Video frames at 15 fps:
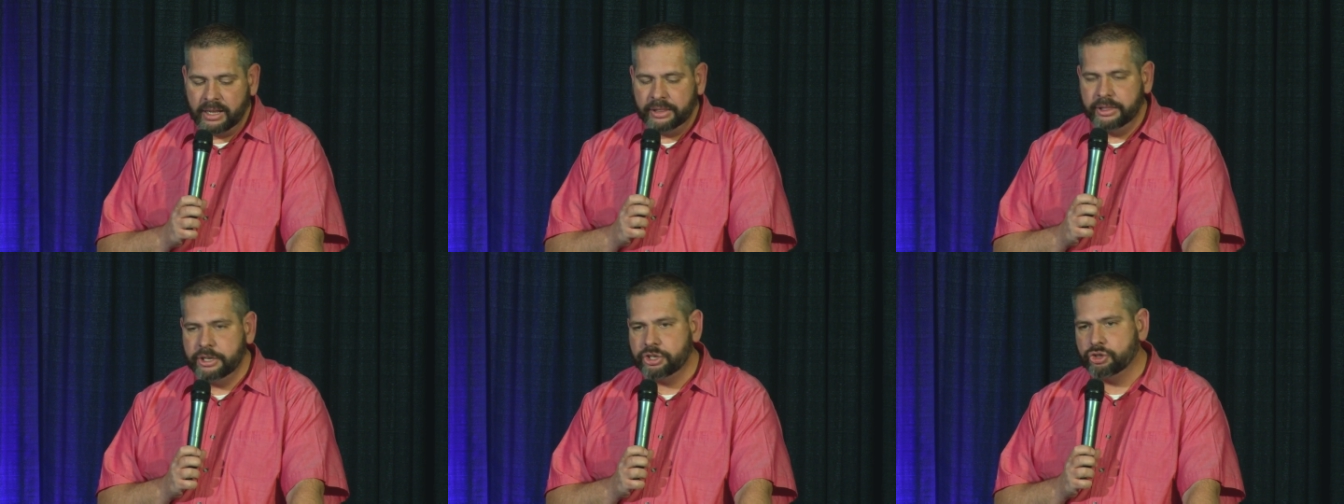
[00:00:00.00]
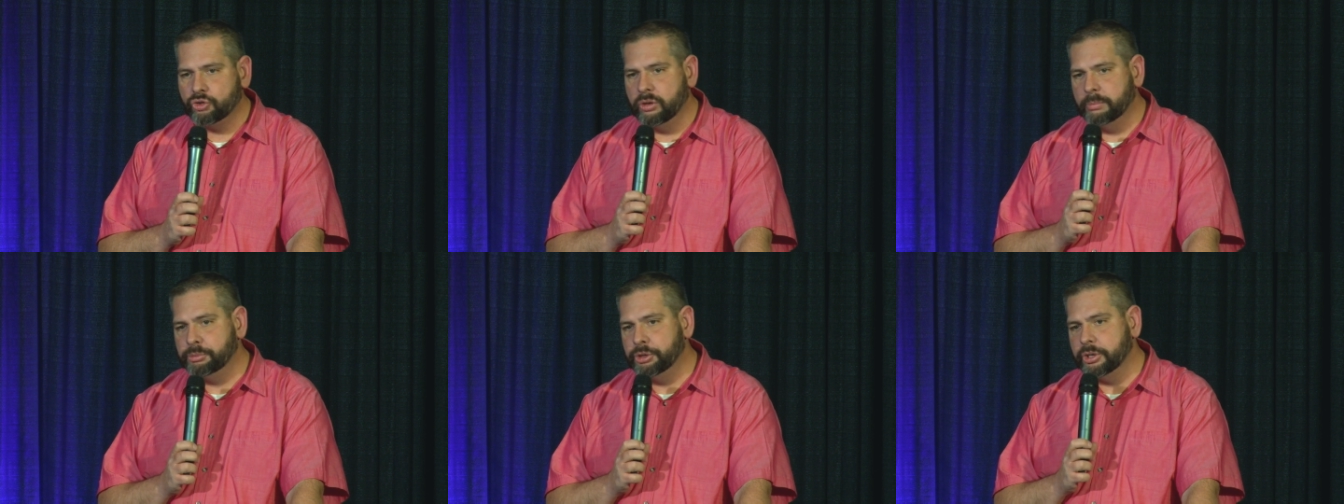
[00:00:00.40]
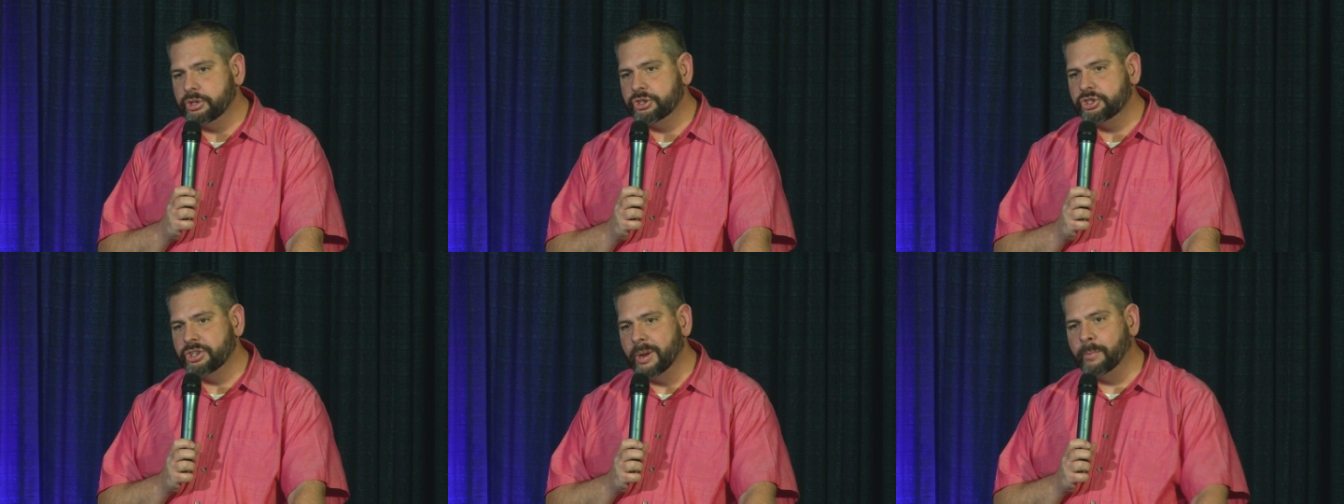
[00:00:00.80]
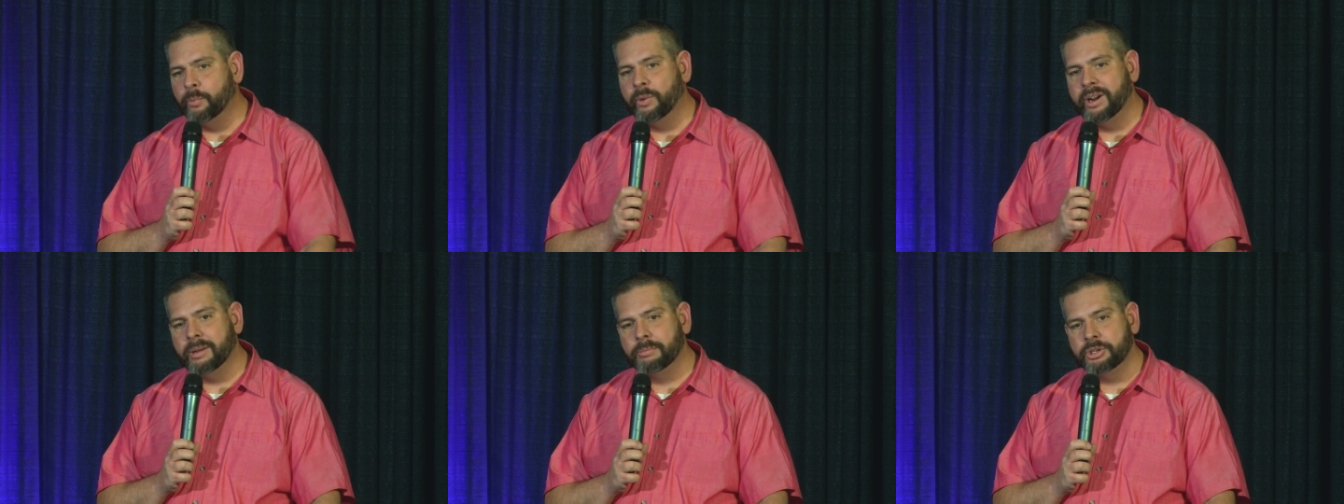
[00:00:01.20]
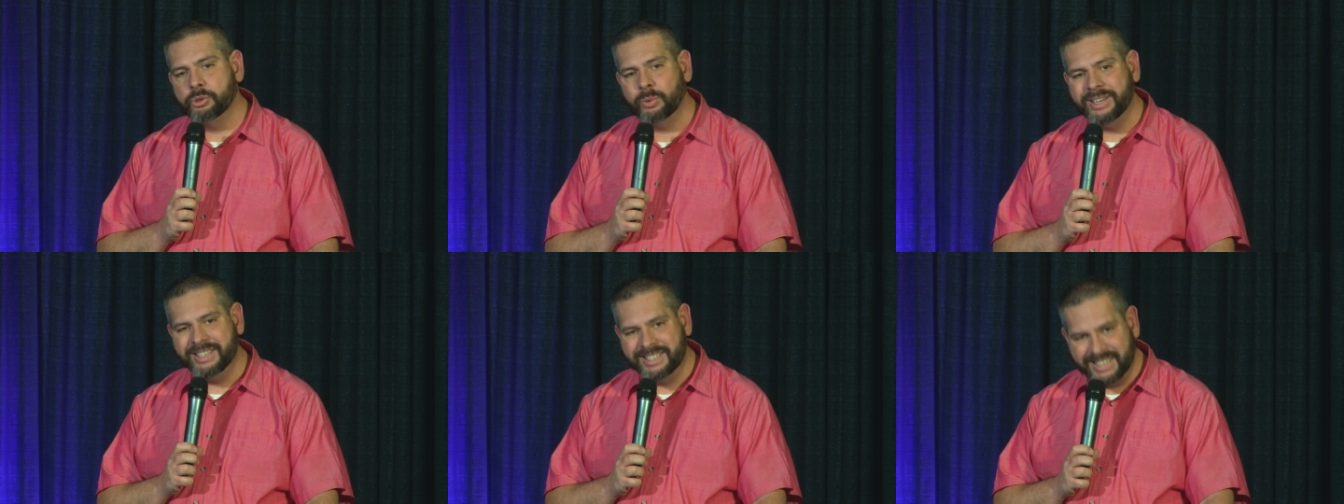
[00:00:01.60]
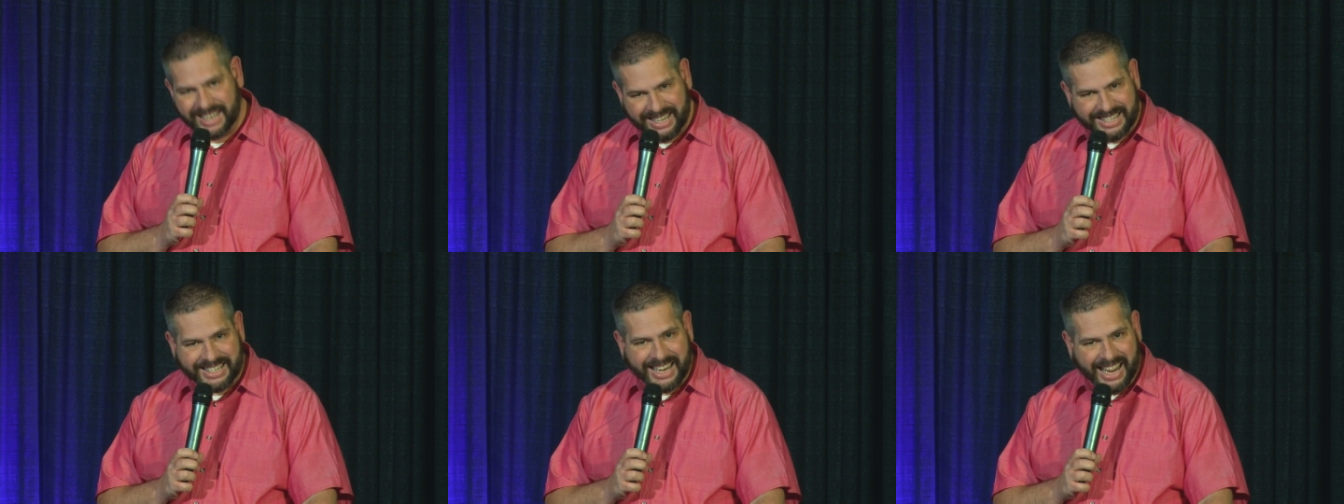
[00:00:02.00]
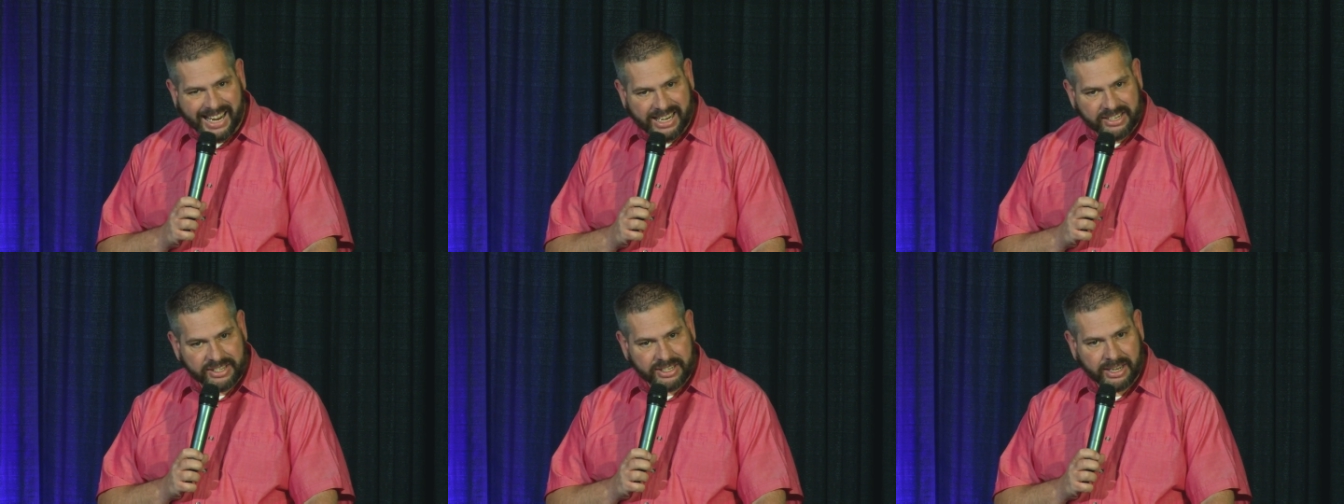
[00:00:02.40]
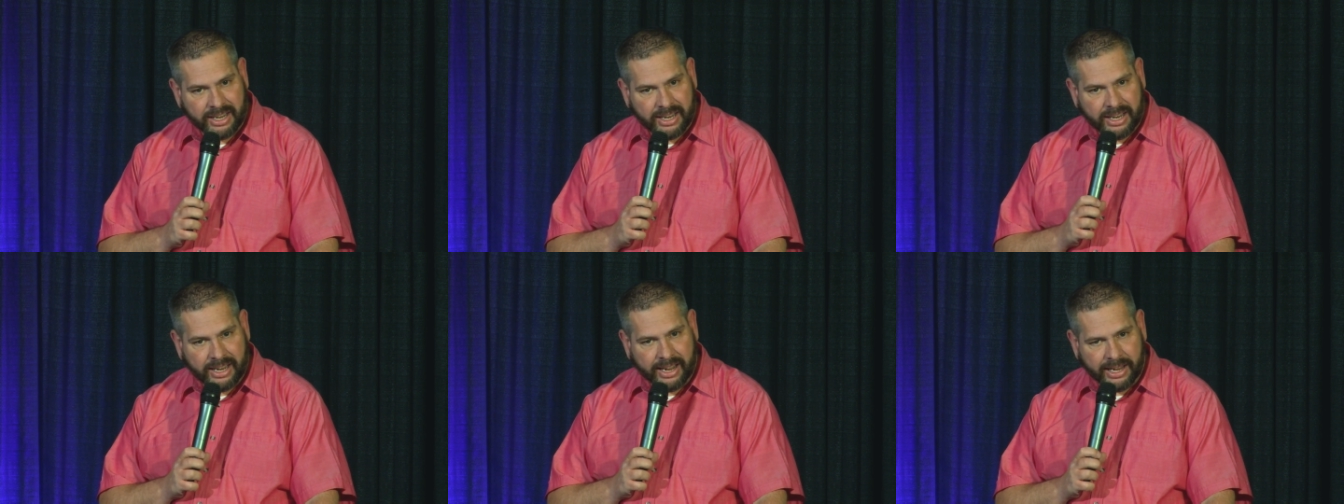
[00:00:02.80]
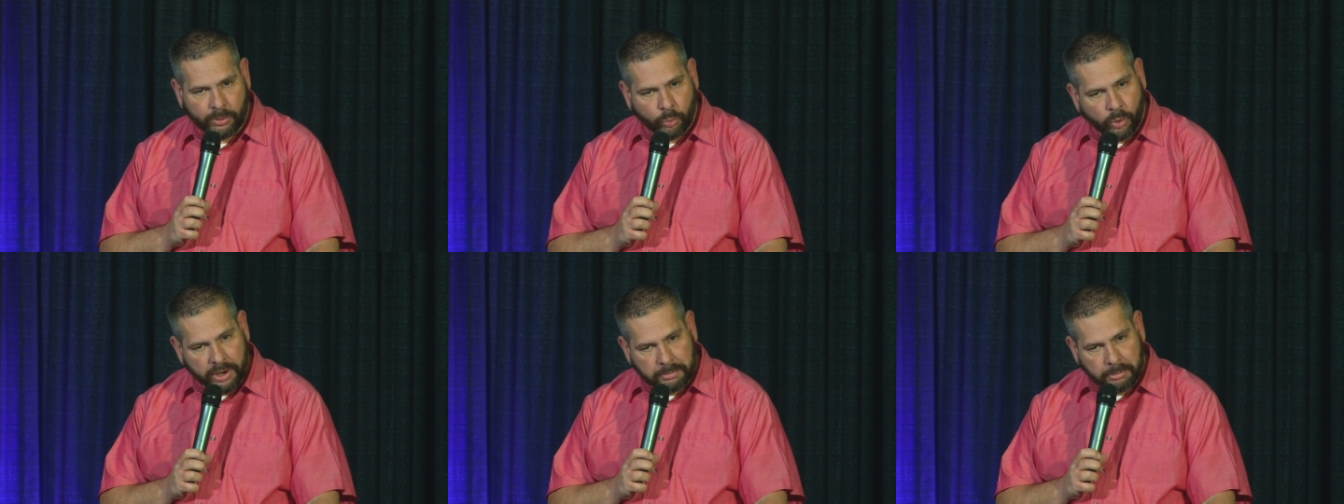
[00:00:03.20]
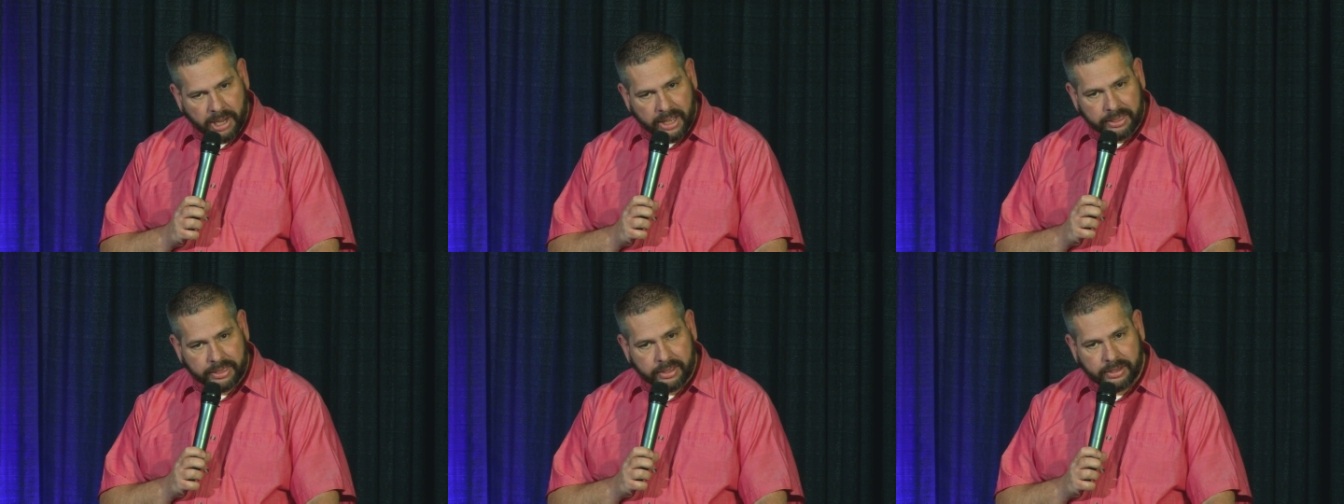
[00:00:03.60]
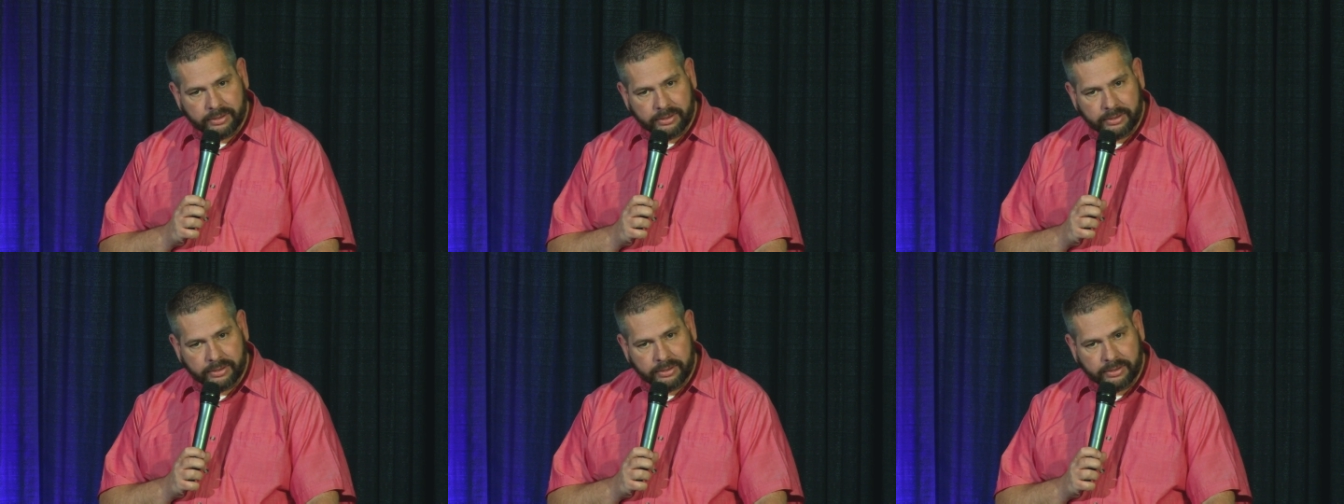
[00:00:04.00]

this trip took somewhere between 10 days and one month.